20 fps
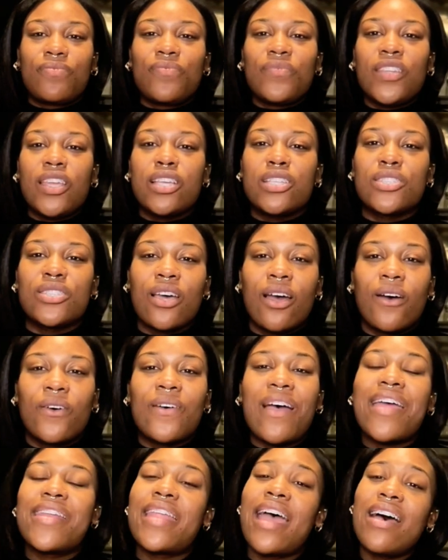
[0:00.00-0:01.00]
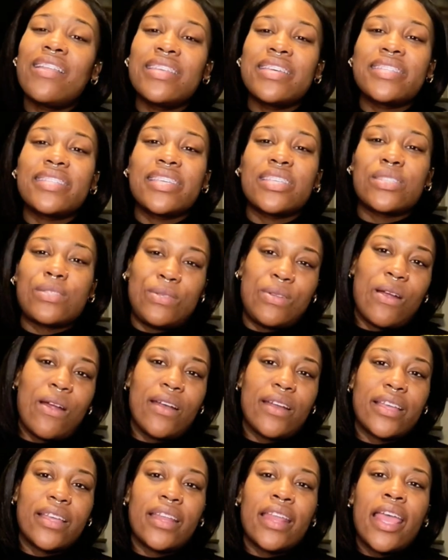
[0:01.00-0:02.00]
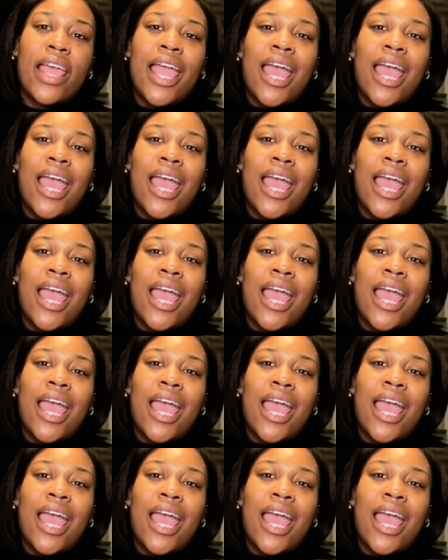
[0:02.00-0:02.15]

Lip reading: So now let's get started.